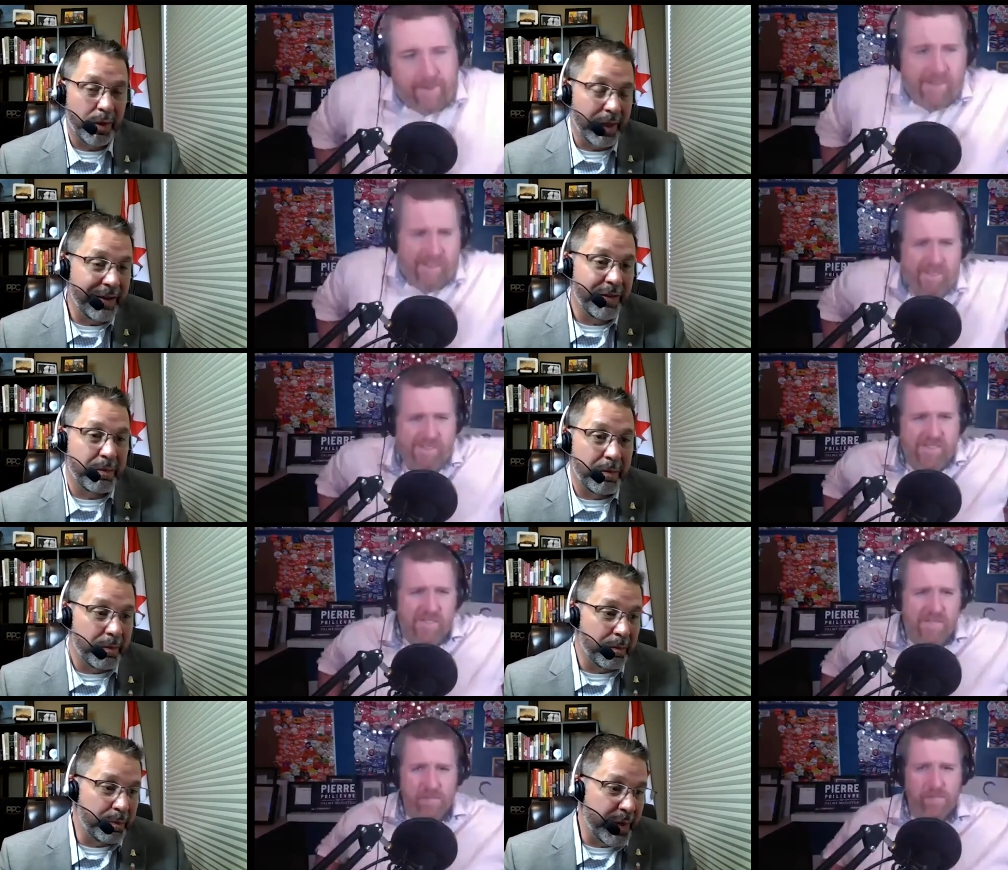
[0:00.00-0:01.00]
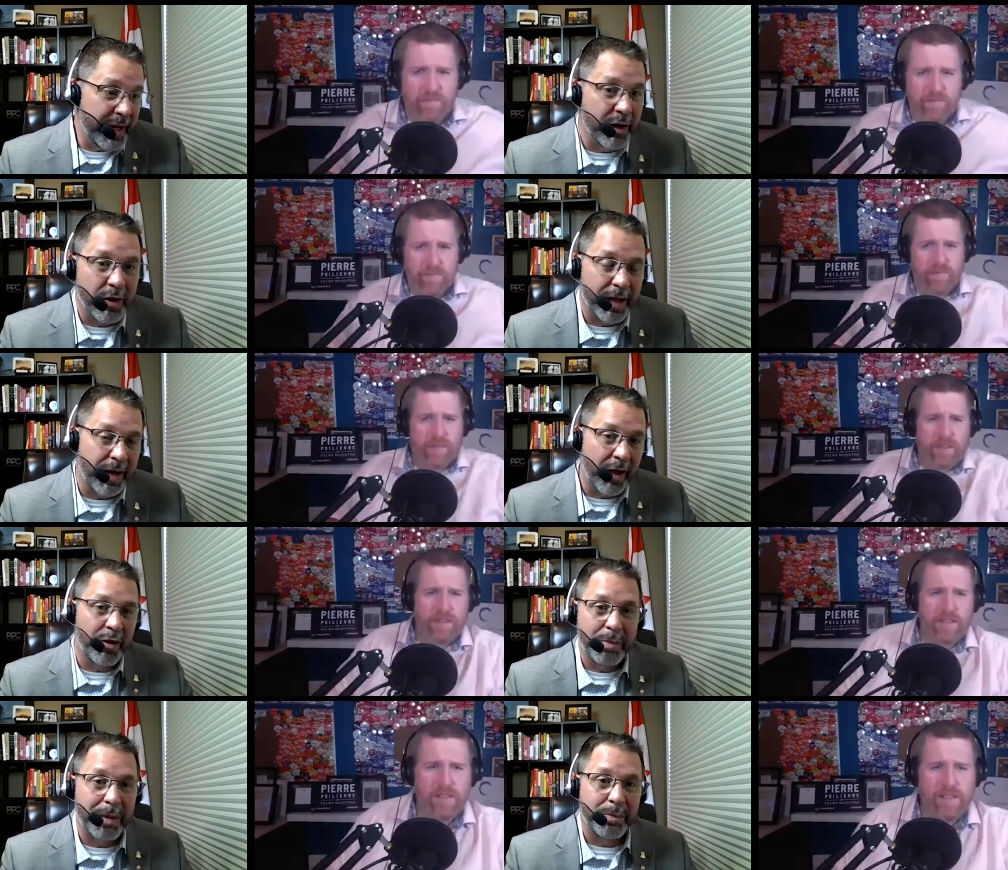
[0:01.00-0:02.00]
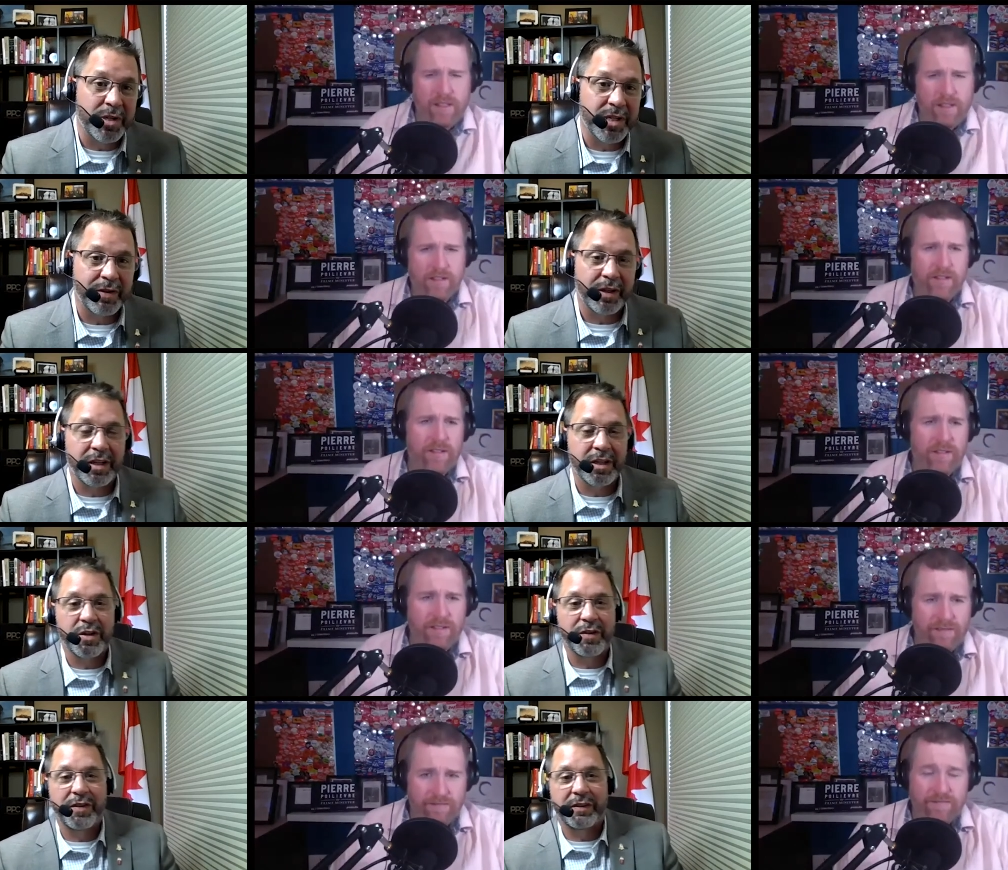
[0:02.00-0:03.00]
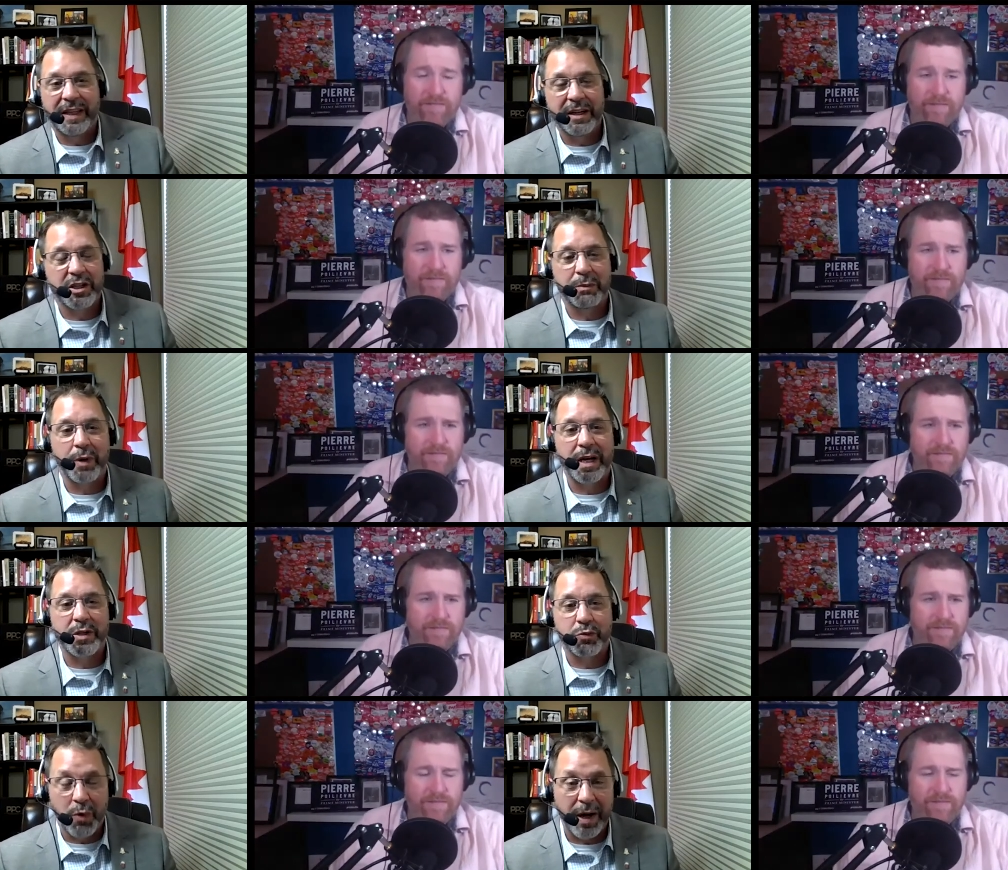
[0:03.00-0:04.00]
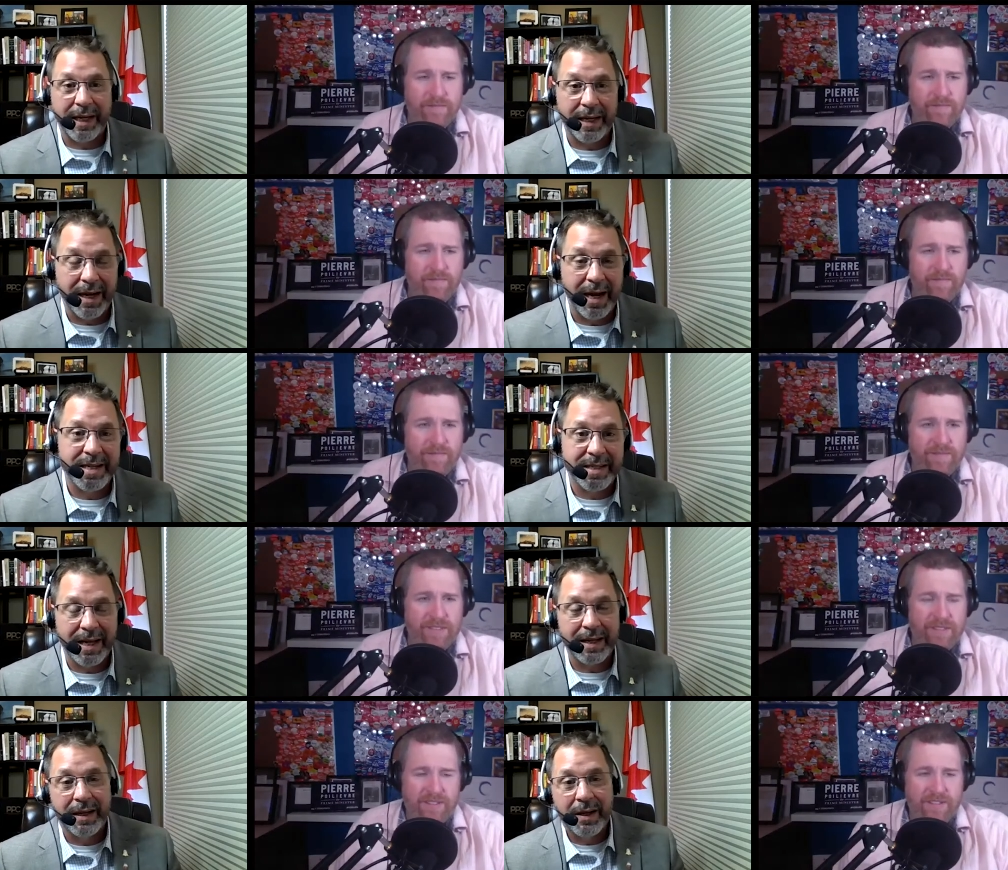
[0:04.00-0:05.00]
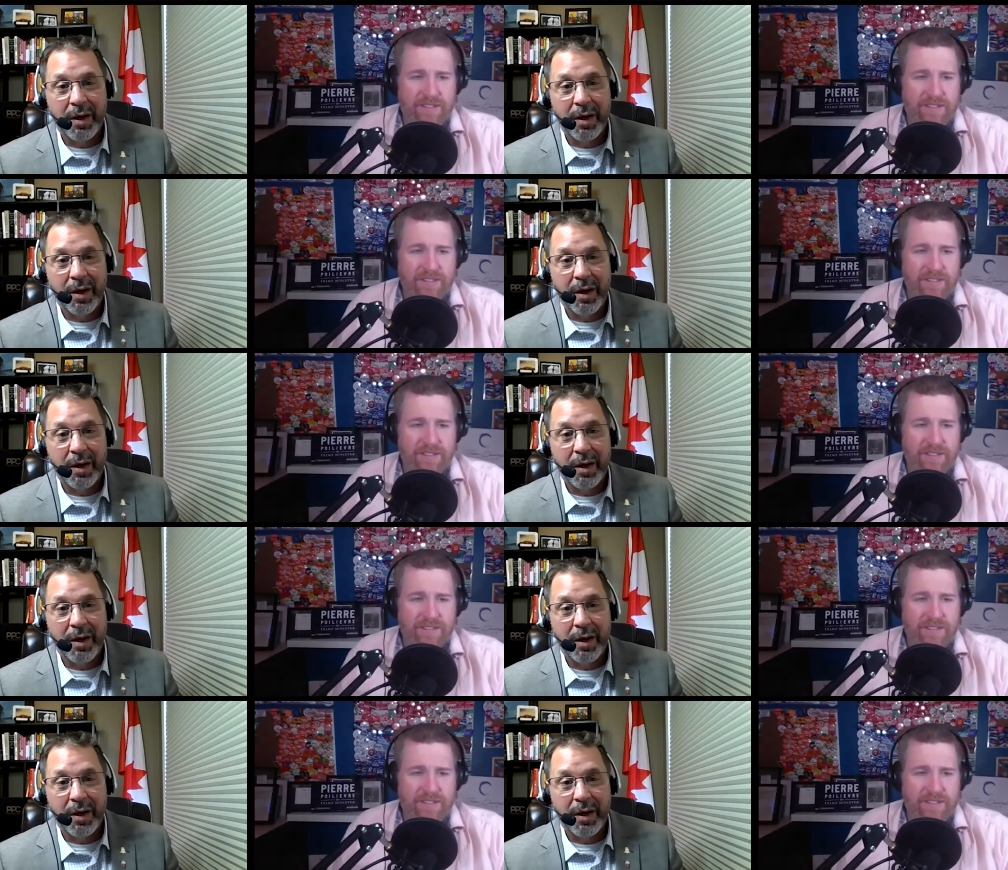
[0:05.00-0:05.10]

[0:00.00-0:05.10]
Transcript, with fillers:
Speaker 1: even Pierre and other members of the Conservative leadership race recognize that